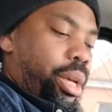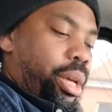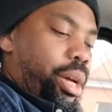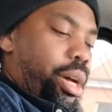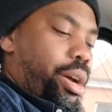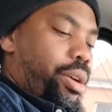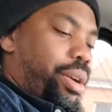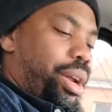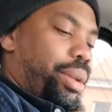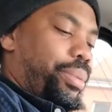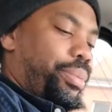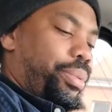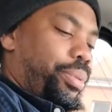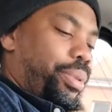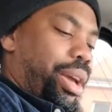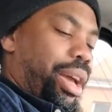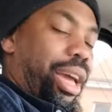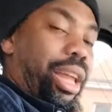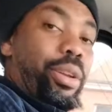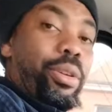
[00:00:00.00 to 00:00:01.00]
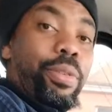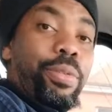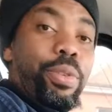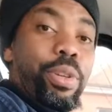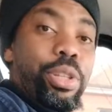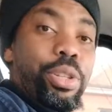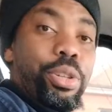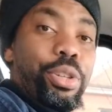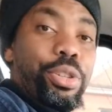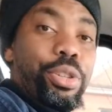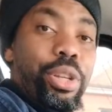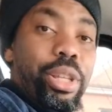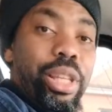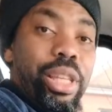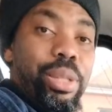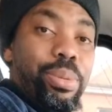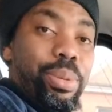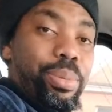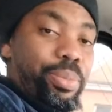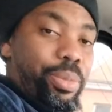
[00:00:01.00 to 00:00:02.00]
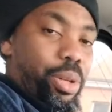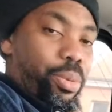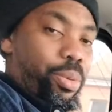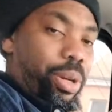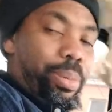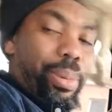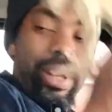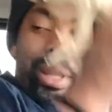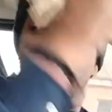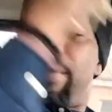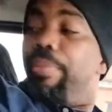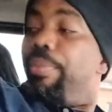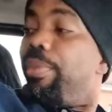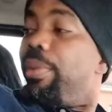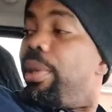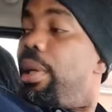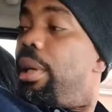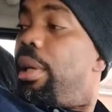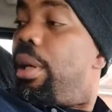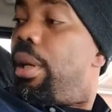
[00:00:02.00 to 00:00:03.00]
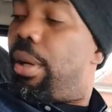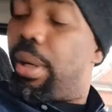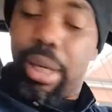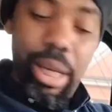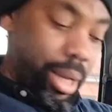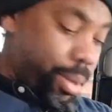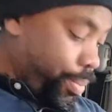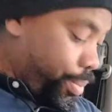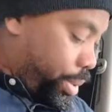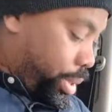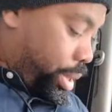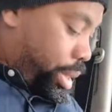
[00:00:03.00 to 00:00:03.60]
All right, I gotta do a foot surgery on this one. Don't worry about that. Okay.